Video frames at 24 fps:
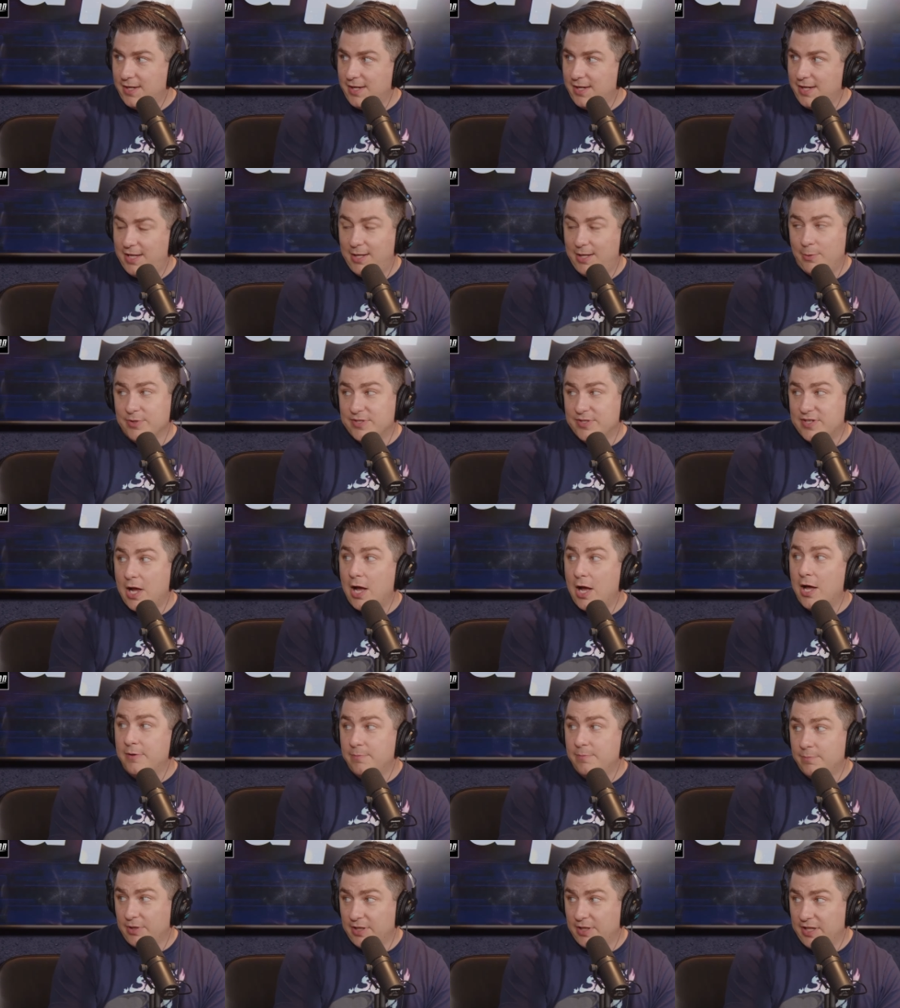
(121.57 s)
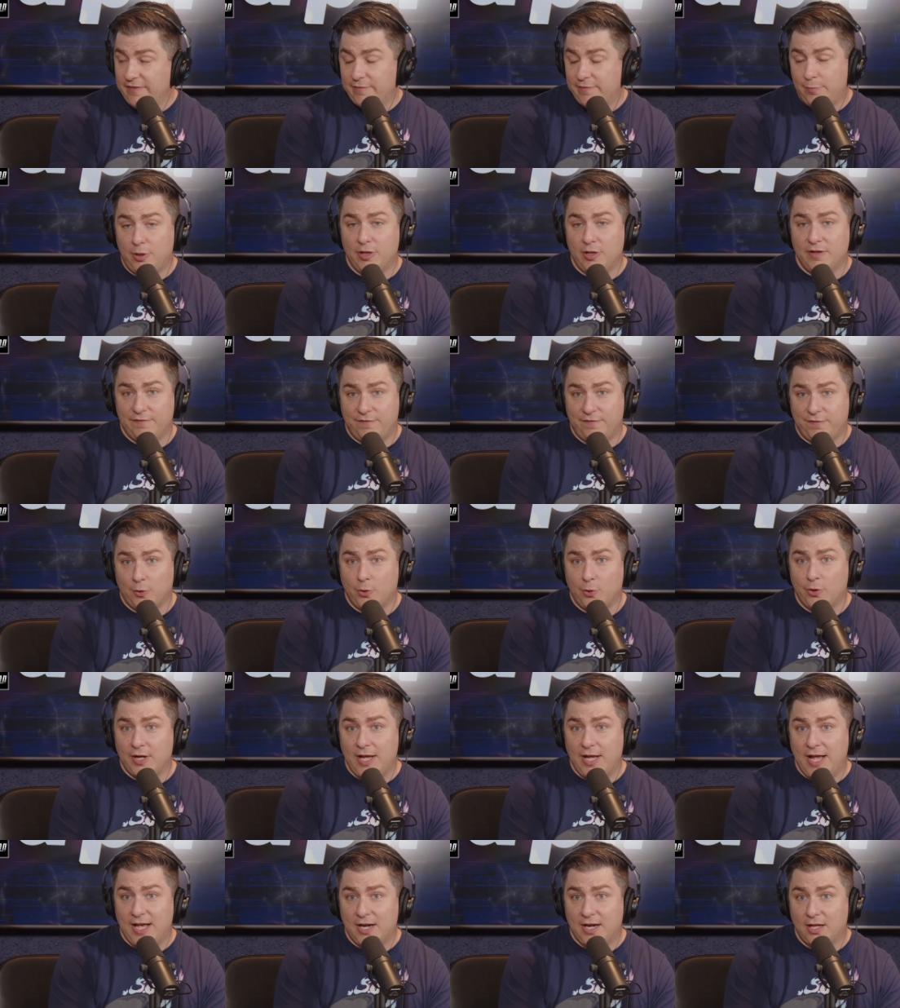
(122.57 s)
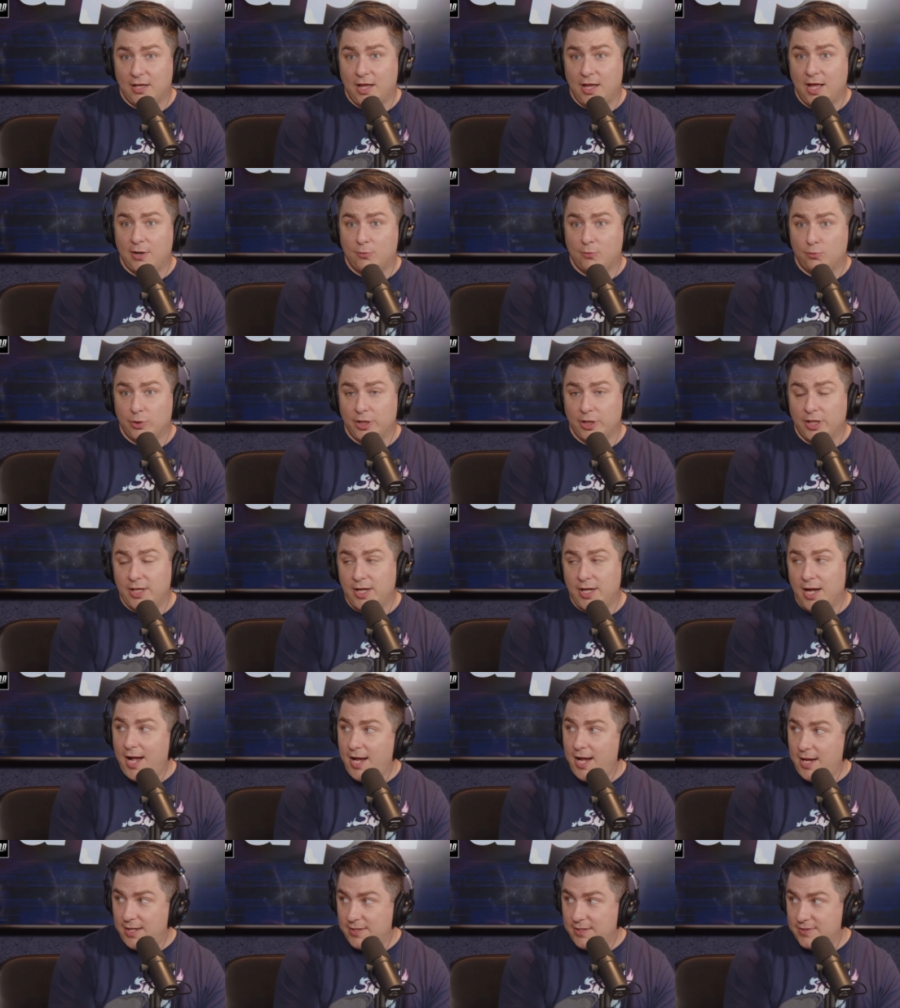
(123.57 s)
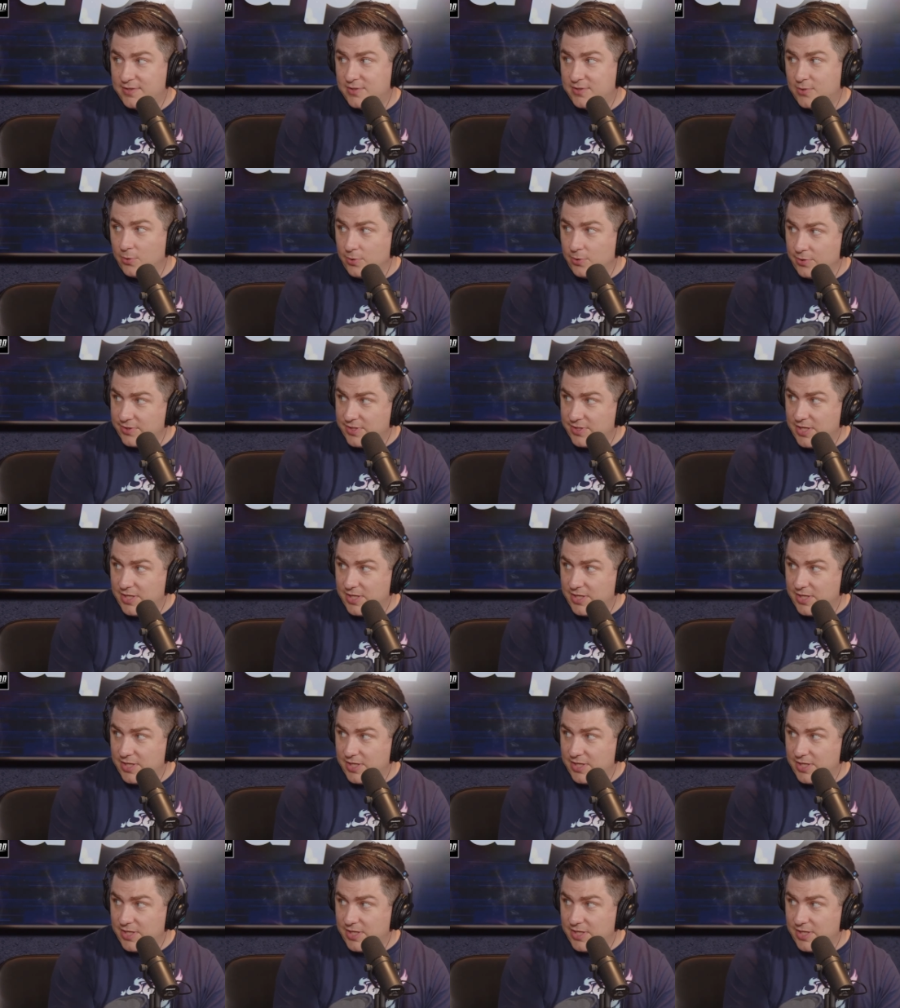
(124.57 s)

He was unbelievable, and Florida had a lot of really high-end scorers